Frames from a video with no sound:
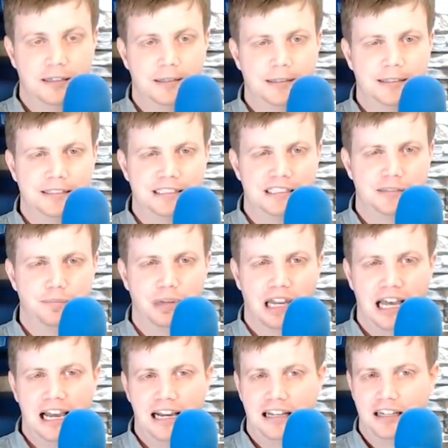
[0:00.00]
is the
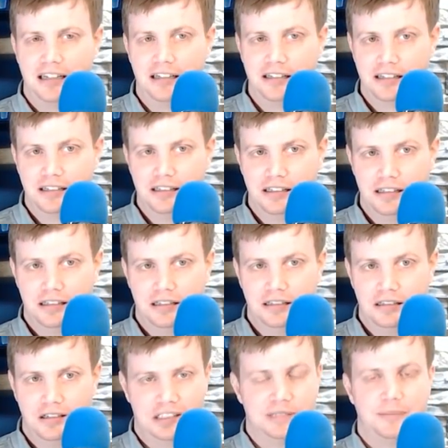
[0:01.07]
black
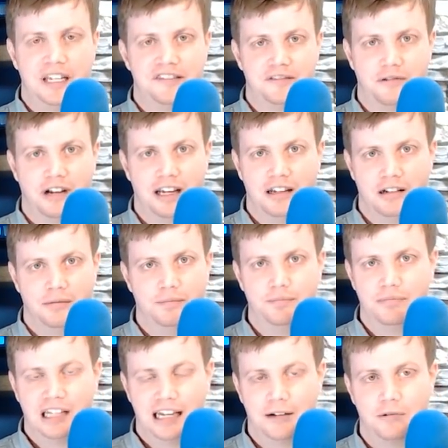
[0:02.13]
or space gray or
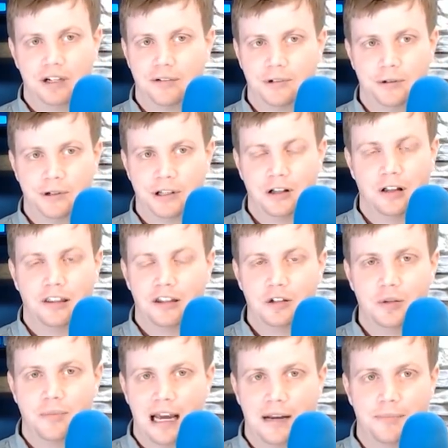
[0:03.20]
black, whatever you want to call it, the
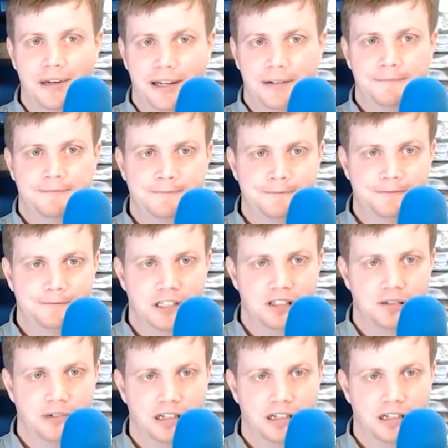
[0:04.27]
new Mac Mini, which I'm